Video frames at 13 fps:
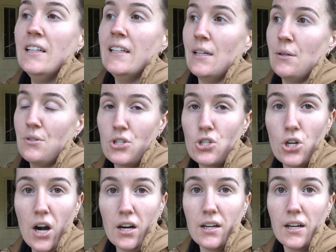there was a
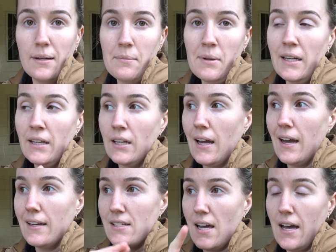truck coming
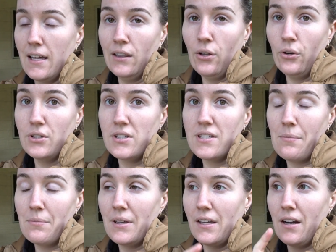to unload
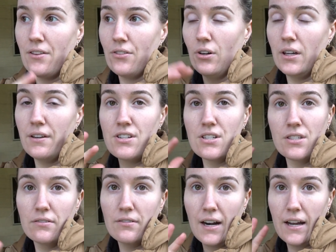something, and I thought if she's
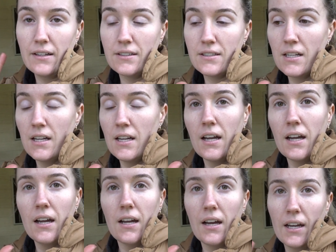around,
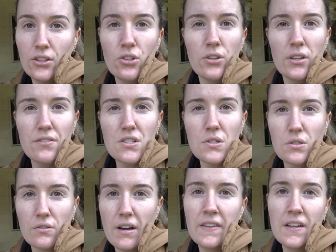I knew that if she was
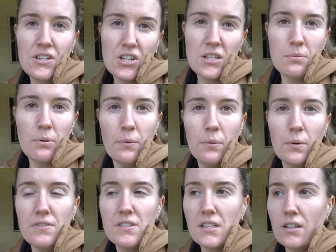around there, Jace probably would
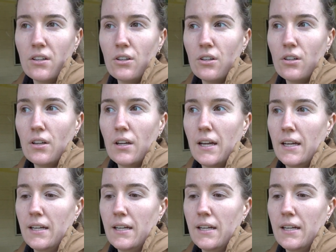have seen her.